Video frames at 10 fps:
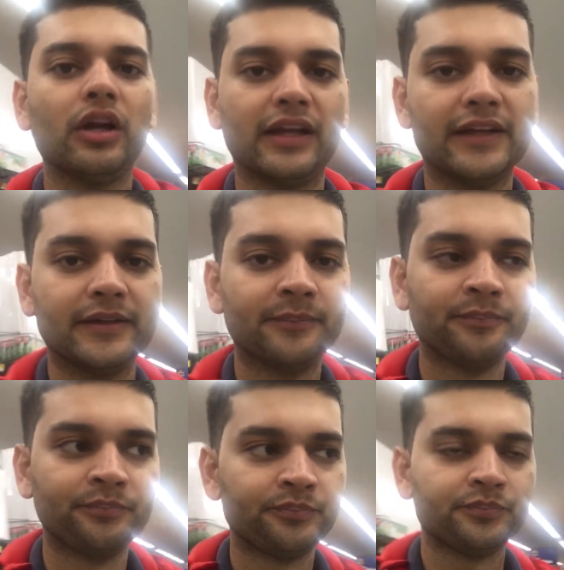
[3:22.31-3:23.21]
online.
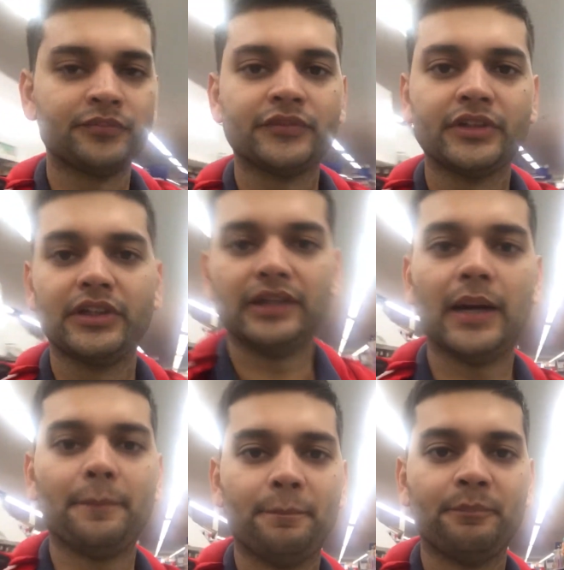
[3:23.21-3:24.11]

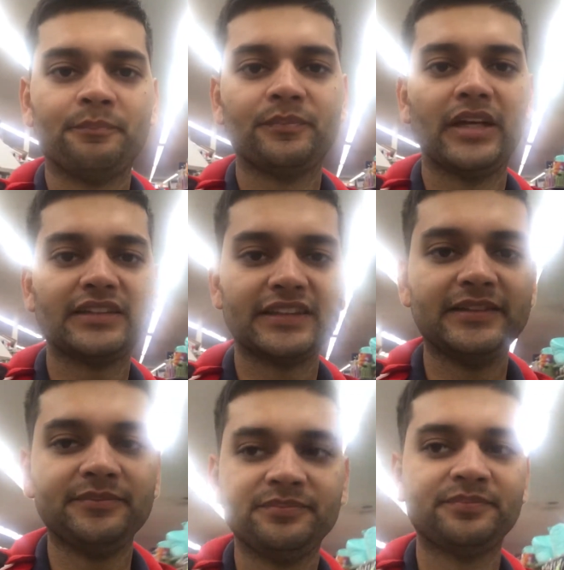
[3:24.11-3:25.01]
Yeah, let's see.